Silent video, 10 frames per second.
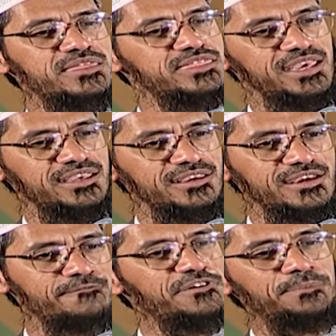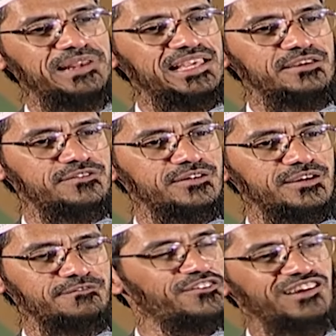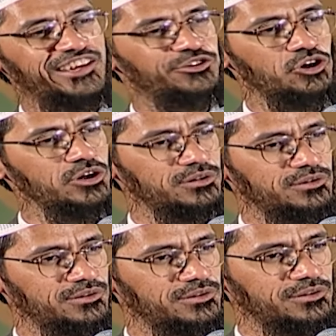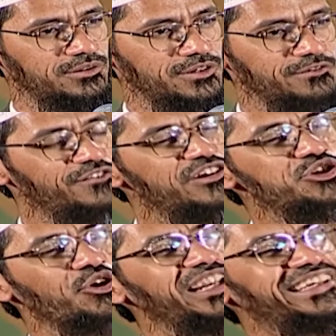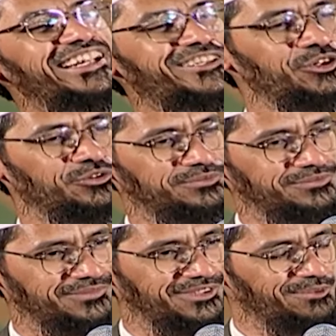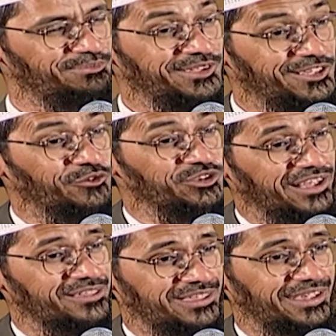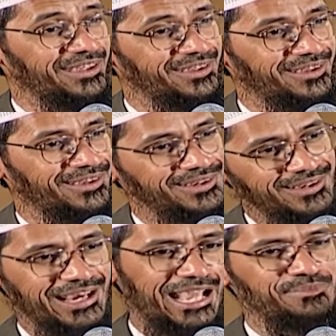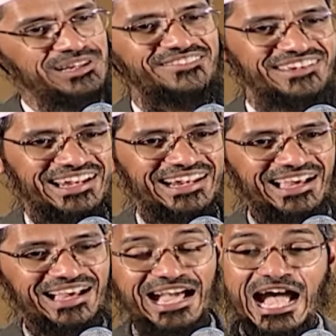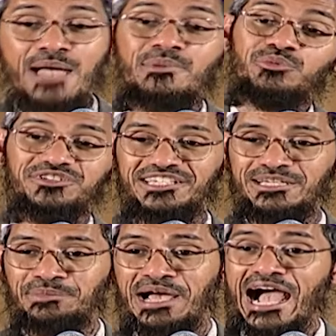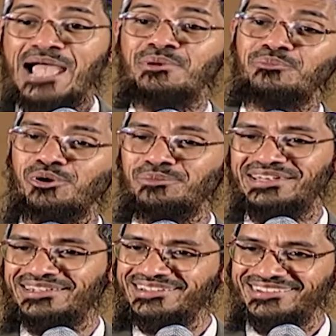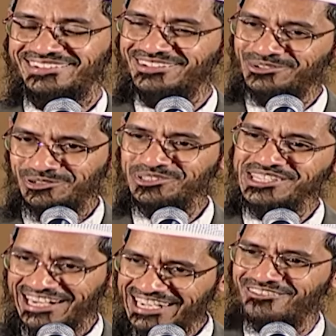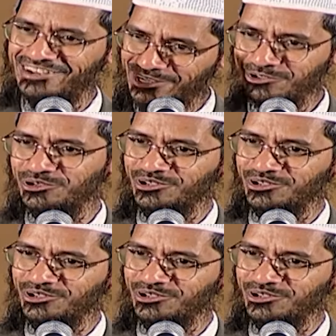by saying we believe, we will let you go? We will surely test you. I mean, if you just say, I believe in Allah, I am a Muslim, I am a mu'min, do you think Allah will let you